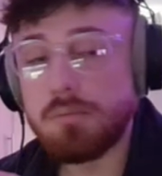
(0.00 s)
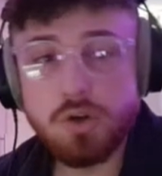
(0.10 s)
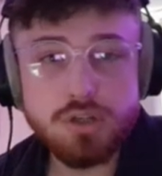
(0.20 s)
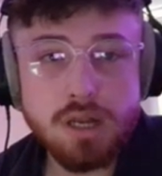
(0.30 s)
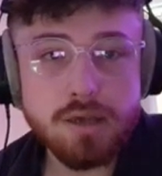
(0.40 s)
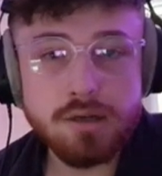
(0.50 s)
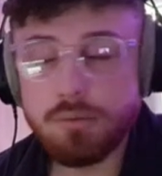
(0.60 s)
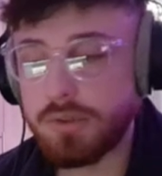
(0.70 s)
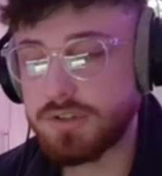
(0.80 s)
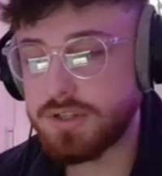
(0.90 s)
I modulated
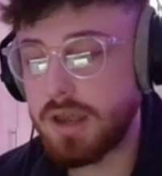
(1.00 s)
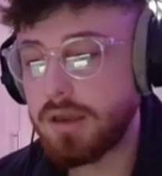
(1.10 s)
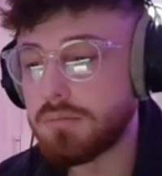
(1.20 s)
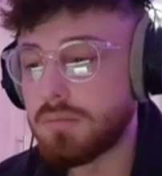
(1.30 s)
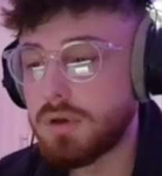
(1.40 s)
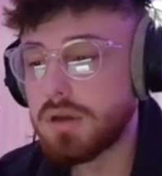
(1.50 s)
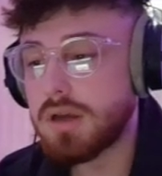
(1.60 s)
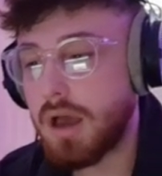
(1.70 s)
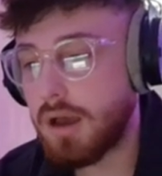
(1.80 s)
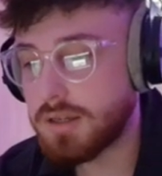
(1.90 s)
it with the same
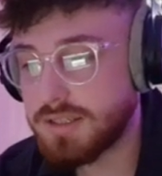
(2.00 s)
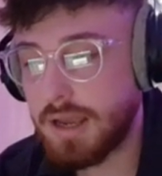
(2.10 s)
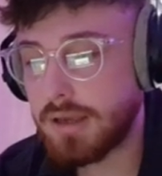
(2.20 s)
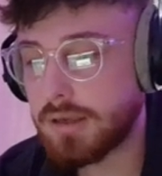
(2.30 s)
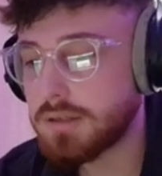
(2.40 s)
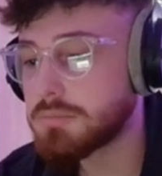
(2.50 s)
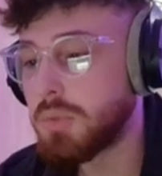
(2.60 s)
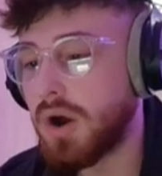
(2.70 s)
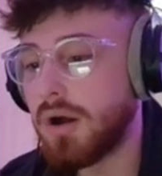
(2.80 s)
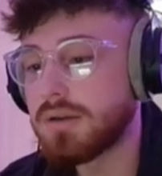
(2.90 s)
settings,
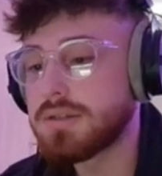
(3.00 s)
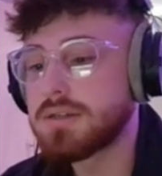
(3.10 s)
but